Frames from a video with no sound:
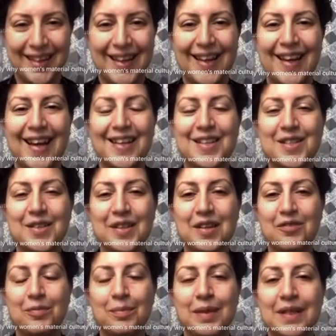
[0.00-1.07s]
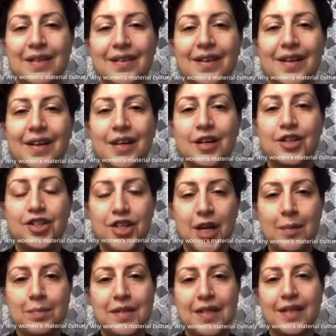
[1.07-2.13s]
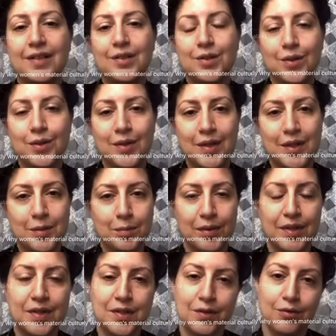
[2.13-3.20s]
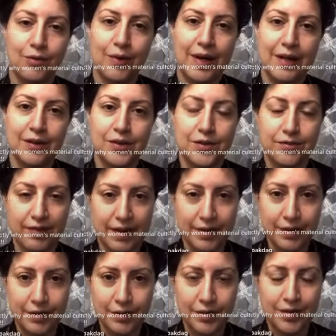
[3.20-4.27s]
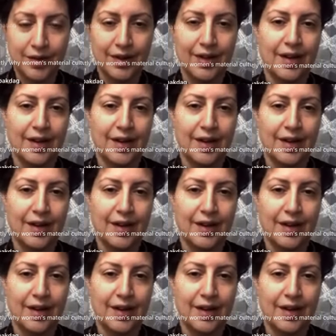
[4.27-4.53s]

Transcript: and so they've been shaped into these Prince of Wales feathers.